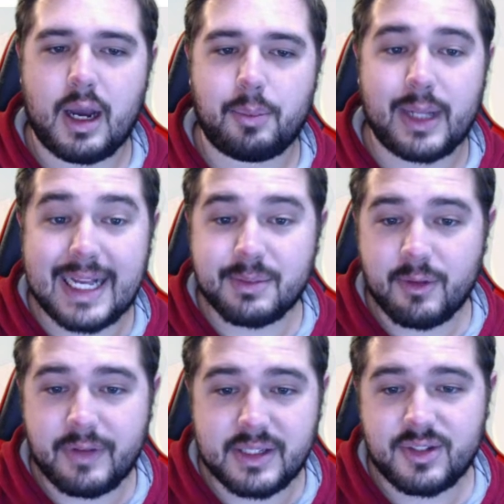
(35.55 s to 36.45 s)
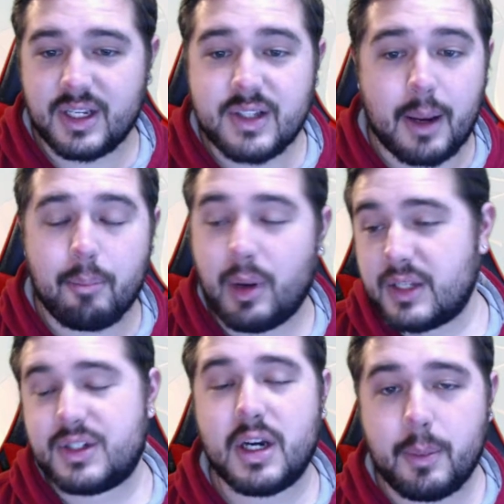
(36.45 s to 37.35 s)
Plasma Fist is a
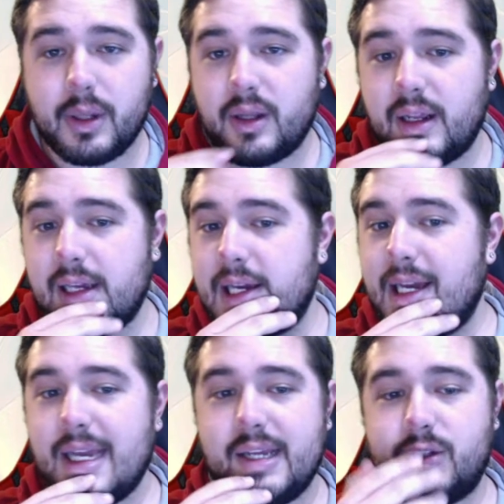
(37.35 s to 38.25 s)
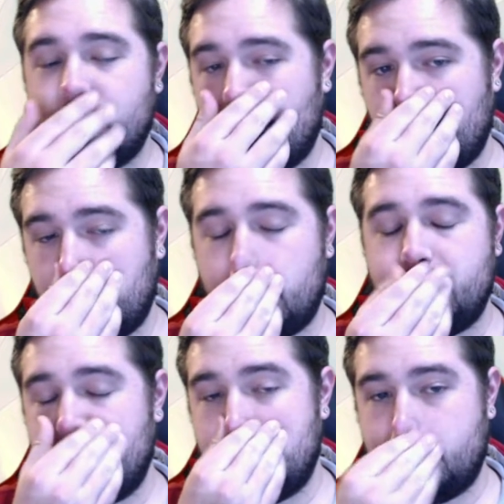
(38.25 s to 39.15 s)
busted ability.
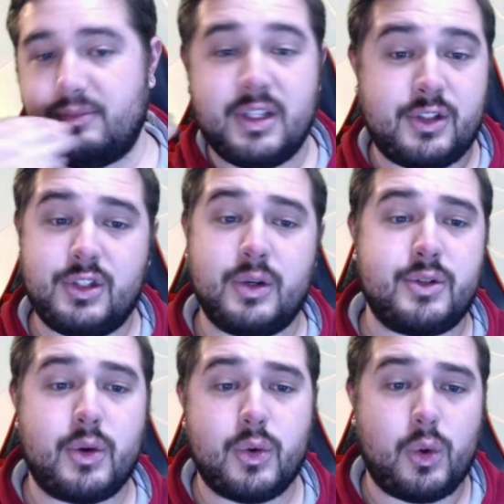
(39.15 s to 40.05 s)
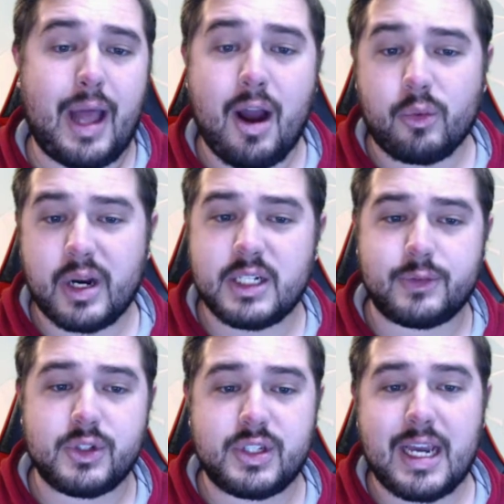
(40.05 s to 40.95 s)
It's so cool. Outrage
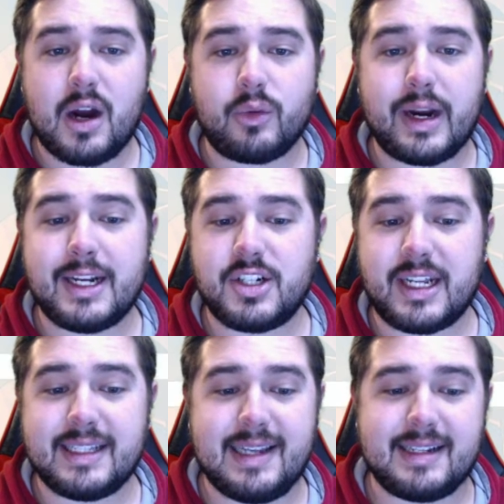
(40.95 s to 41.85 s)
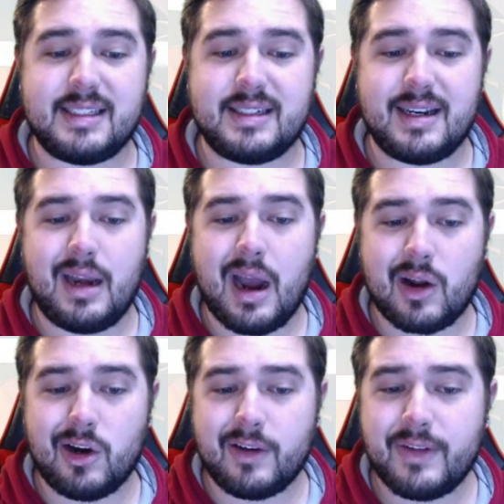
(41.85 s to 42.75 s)
for Z Outrage. It gets access to
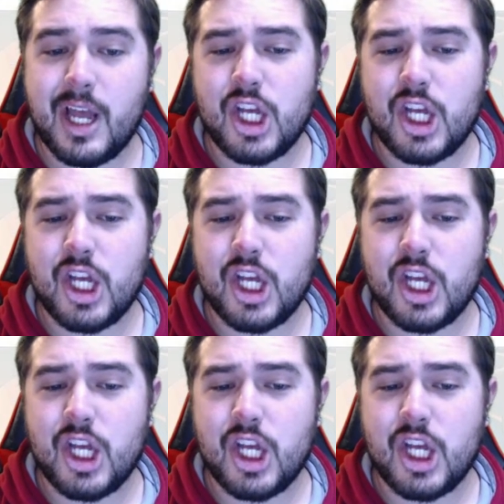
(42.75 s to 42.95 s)
Knockoff.